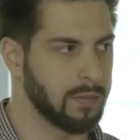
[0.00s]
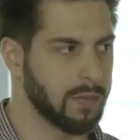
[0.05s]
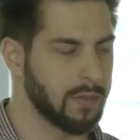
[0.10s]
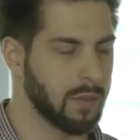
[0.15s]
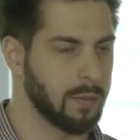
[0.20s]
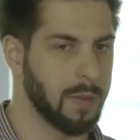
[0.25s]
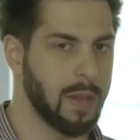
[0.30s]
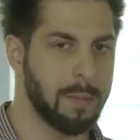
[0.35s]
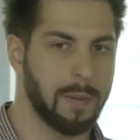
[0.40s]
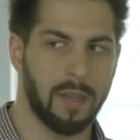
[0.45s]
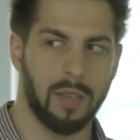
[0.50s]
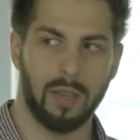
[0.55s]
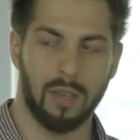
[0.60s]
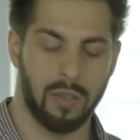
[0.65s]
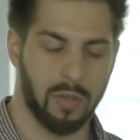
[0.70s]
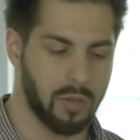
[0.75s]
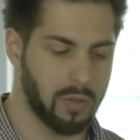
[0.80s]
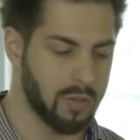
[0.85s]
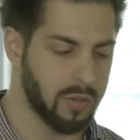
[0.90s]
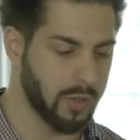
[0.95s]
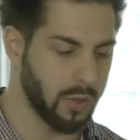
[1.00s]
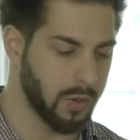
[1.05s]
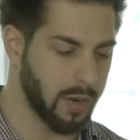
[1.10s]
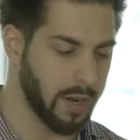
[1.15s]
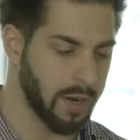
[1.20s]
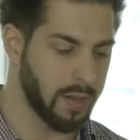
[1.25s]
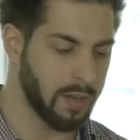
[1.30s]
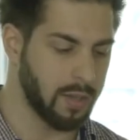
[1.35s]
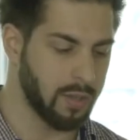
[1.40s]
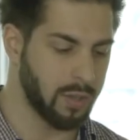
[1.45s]
So maybe you can
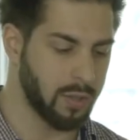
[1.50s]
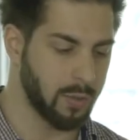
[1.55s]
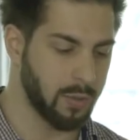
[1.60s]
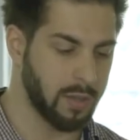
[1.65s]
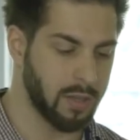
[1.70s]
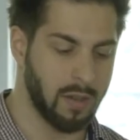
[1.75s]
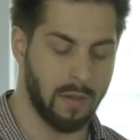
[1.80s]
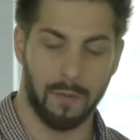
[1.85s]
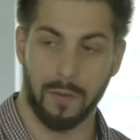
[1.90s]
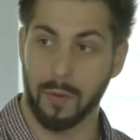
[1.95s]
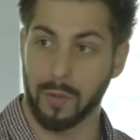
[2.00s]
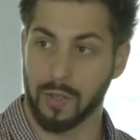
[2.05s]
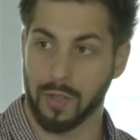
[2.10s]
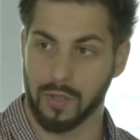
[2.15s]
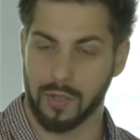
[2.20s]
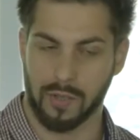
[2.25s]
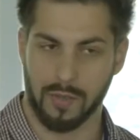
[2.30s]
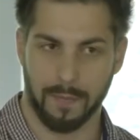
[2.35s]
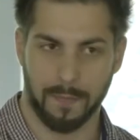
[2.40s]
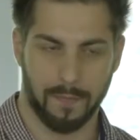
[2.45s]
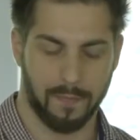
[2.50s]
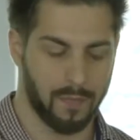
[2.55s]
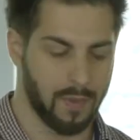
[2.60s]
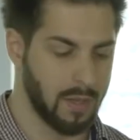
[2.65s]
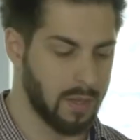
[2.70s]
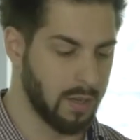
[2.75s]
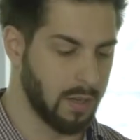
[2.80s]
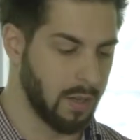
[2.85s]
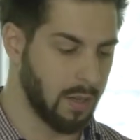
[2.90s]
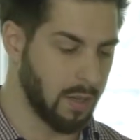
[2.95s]
try doing futures.
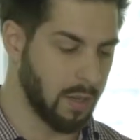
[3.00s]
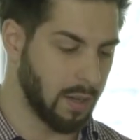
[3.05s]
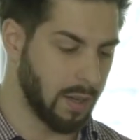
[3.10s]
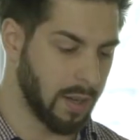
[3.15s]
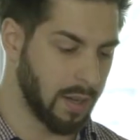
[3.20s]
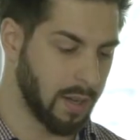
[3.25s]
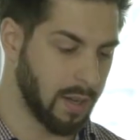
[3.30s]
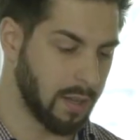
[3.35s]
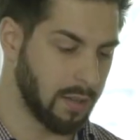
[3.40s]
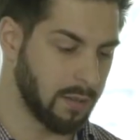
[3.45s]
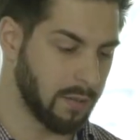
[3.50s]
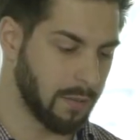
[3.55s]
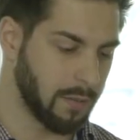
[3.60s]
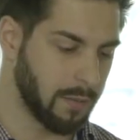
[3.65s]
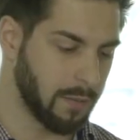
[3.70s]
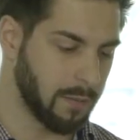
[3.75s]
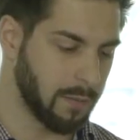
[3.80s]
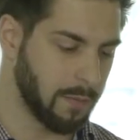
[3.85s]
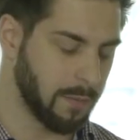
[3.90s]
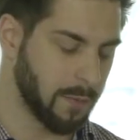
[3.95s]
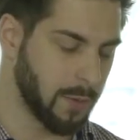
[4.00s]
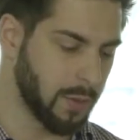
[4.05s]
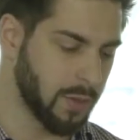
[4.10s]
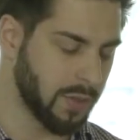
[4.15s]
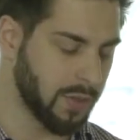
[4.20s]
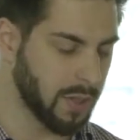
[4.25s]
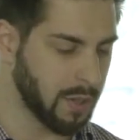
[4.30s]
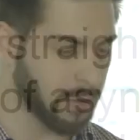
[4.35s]
And futures